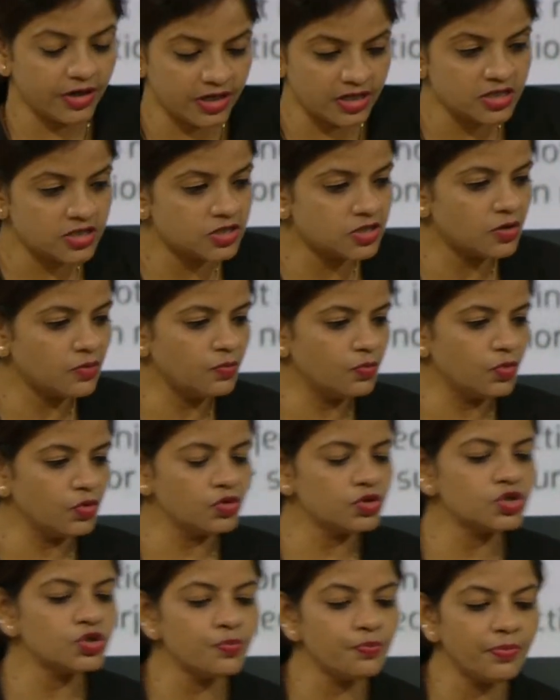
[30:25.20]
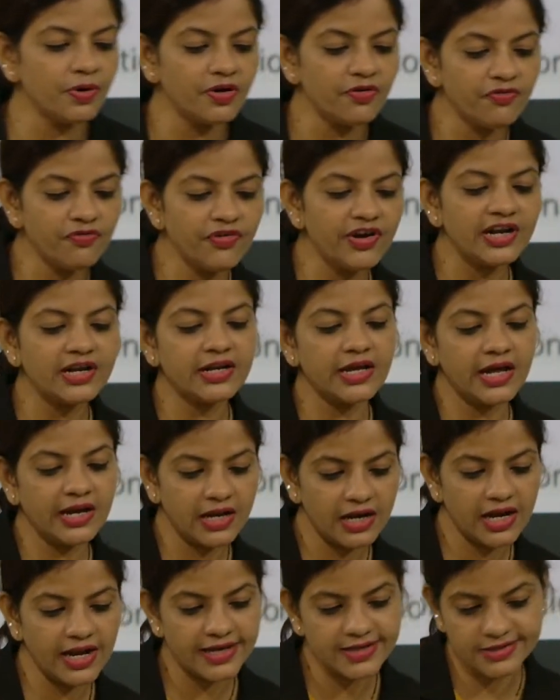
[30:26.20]
is the most perfect
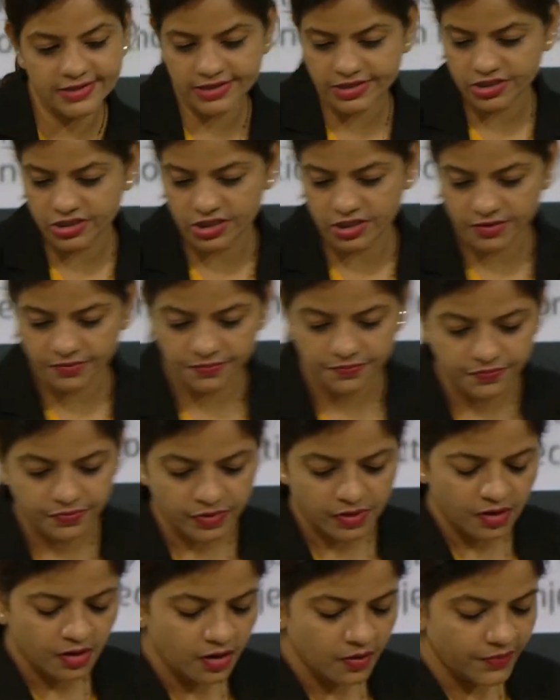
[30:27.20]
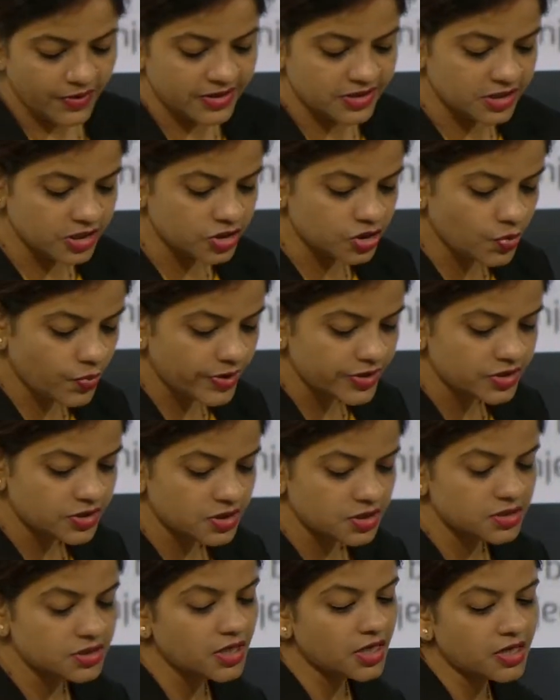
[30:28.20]
analyzation? When such
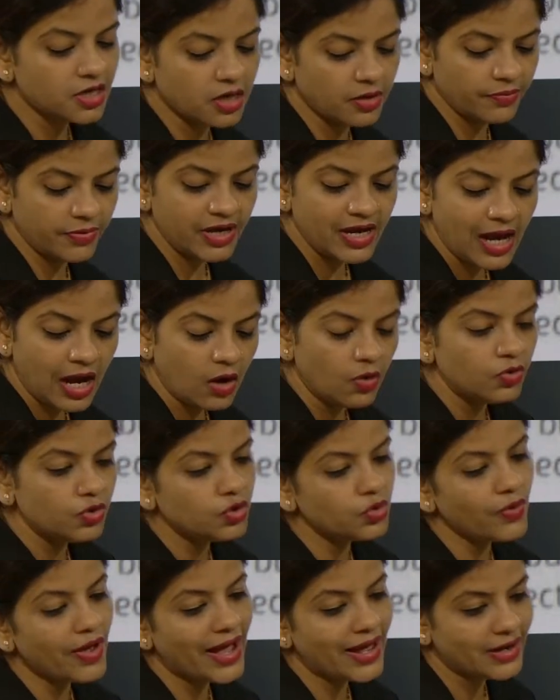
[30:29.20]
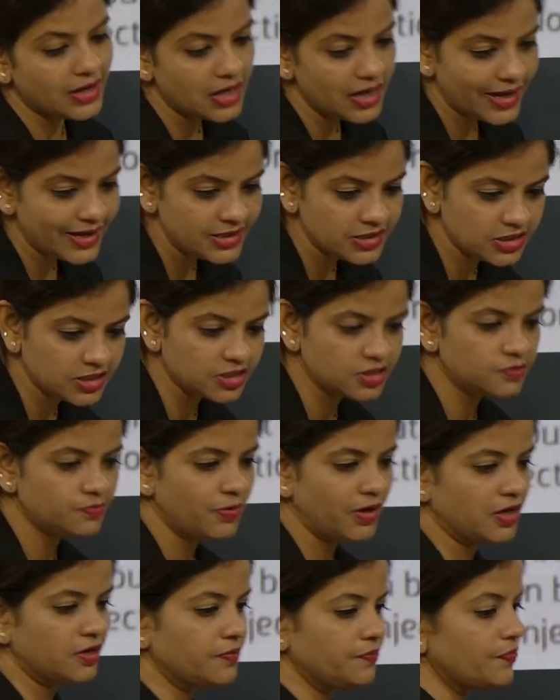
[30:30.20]
questions are coming, how to analyze this
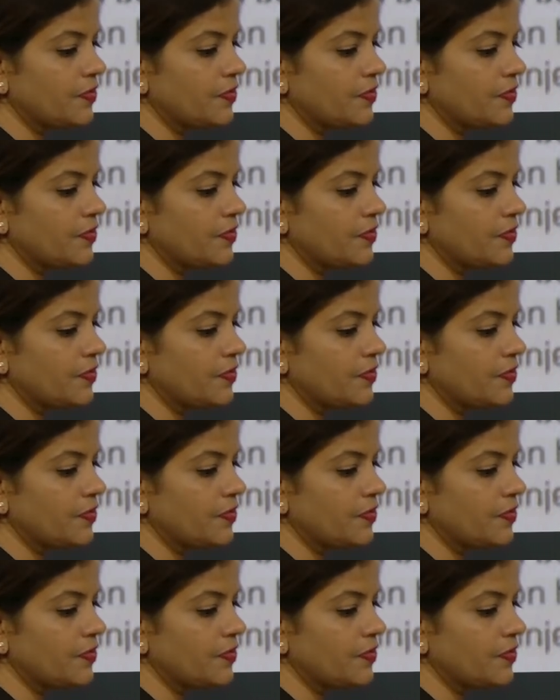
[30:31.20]
part?